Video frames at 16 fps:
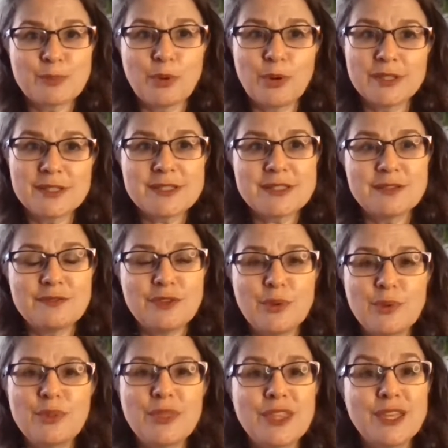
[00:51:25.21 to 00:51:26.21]
points of
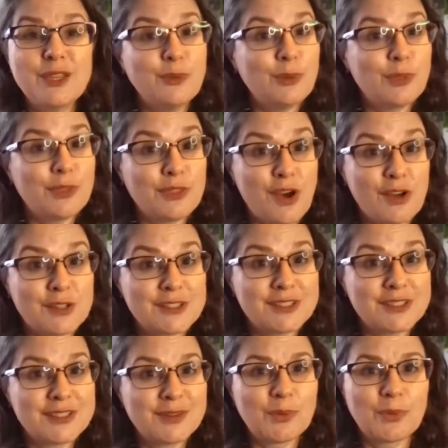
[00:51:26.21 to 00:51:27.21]
view that you
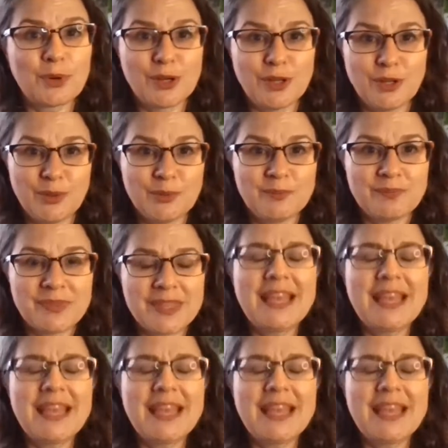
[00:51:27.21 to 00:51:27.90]
thought were you.